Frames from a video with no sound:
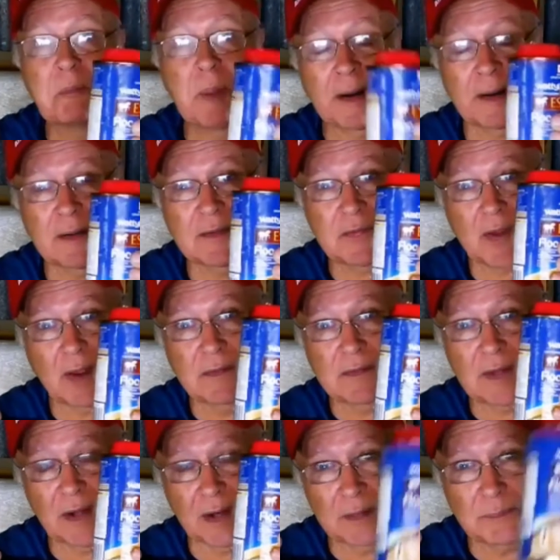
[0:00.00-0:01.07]
Bunnings don't
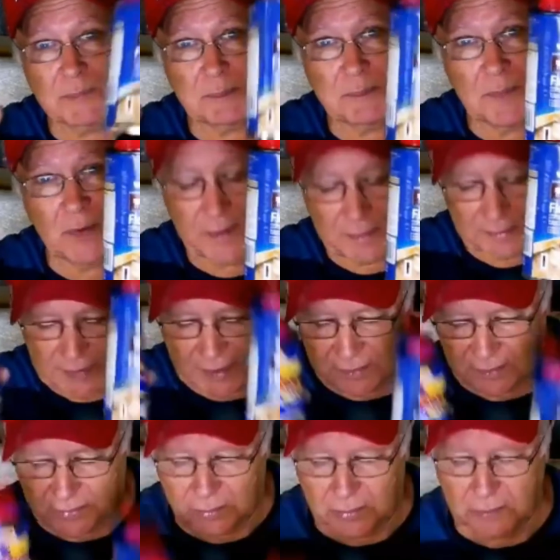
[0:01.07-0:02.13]
sell it, but Mitre 10
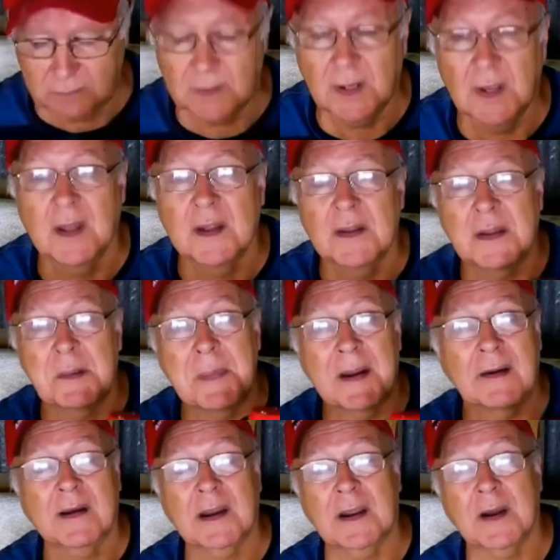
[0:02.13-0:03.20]
do. The
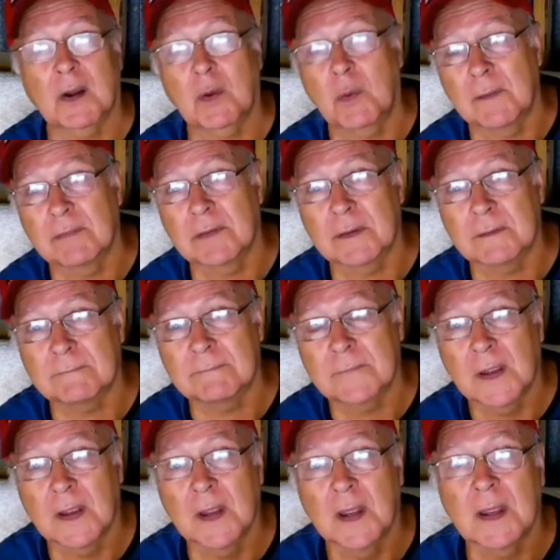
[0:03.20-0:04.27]
American equivalent
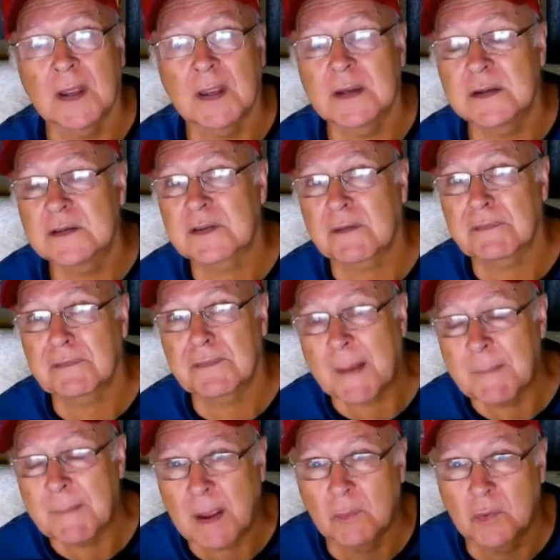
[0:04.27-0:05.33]
is
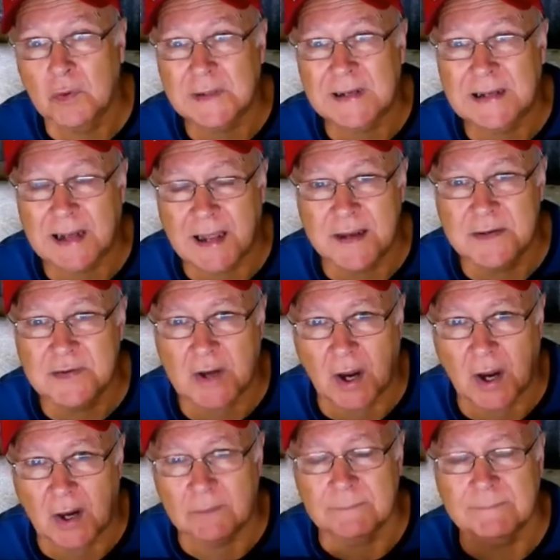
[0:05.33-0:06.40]
Famo Wood Glaze
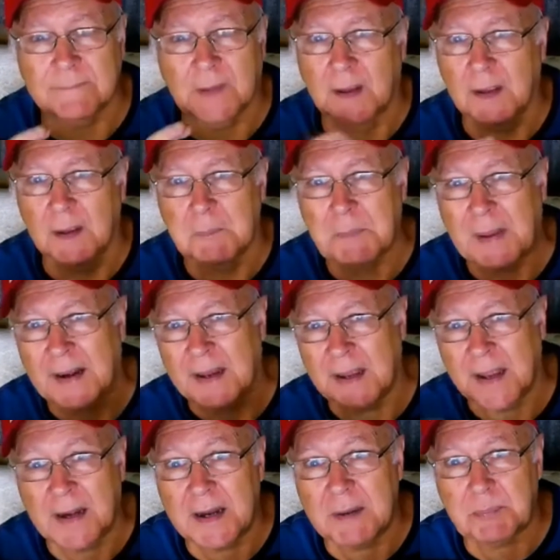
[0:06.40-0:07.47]
Coat. But any